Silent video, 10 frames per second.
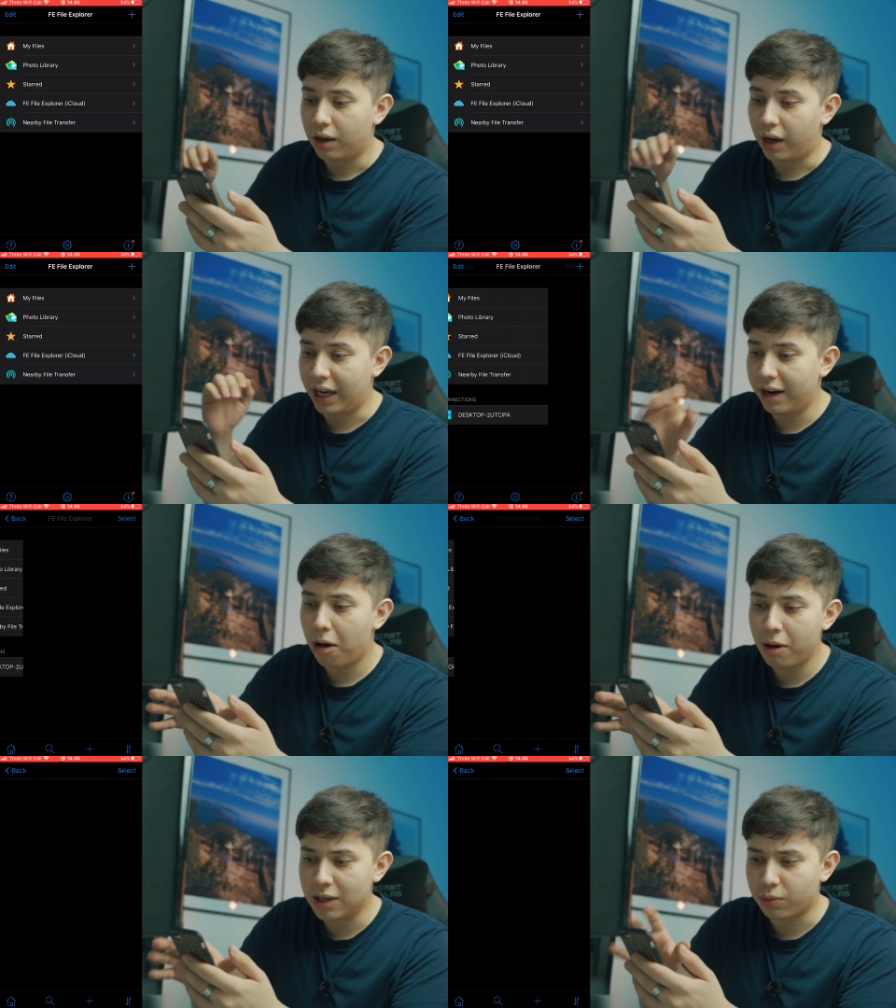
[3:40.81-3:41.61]
And
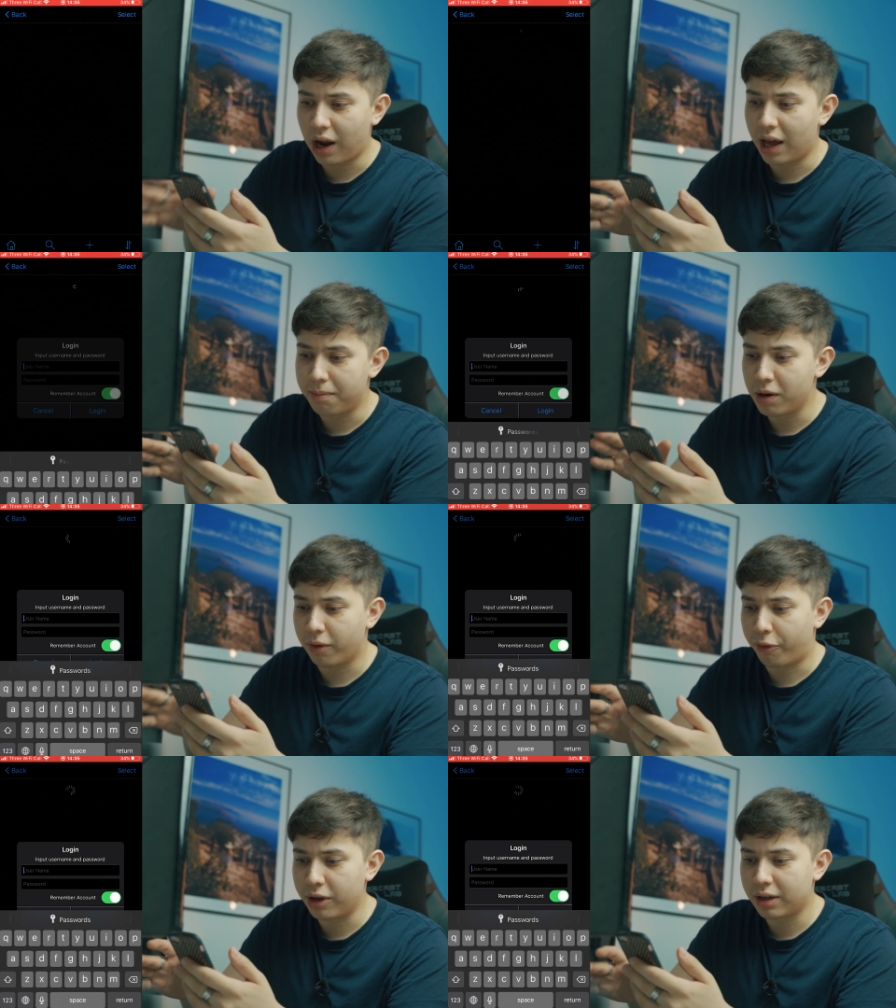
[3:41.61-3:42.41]
here is where I had a bit of
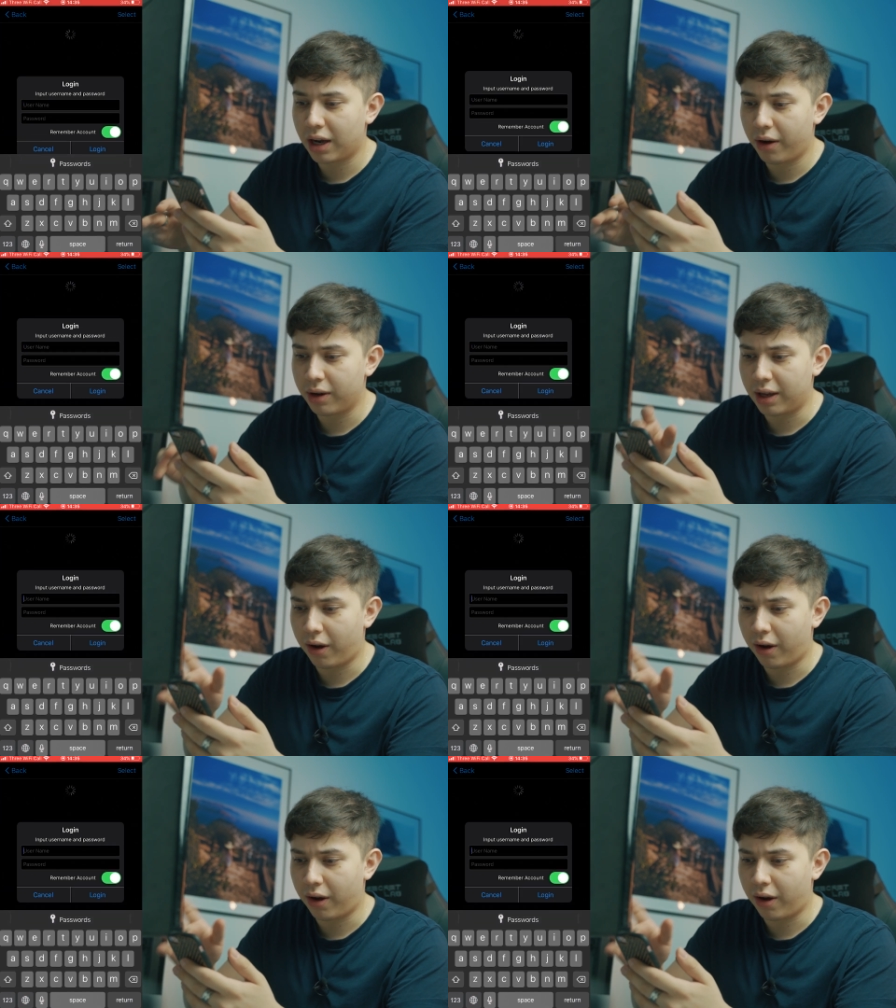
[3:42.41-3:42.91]
a freak out.